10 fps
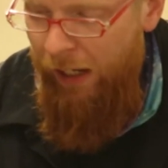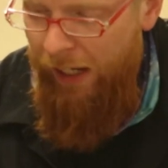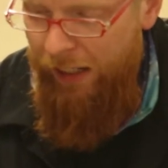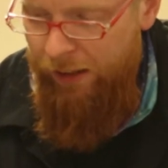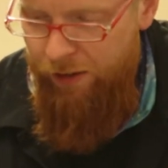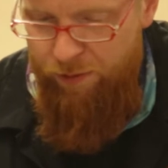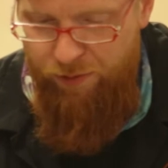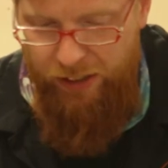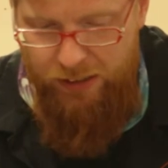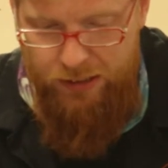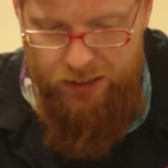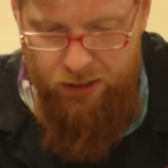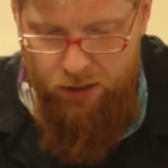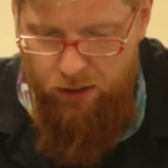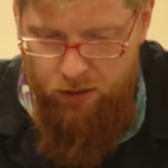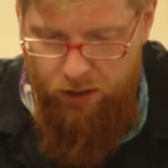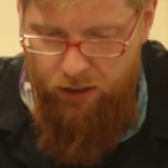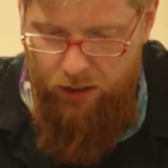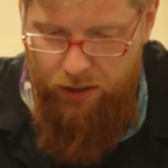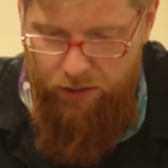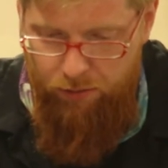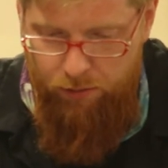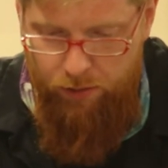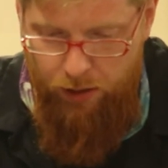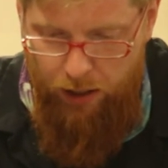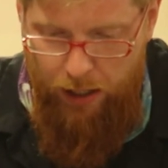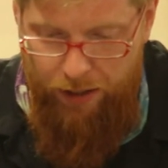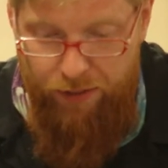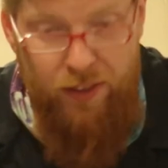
and the fence, on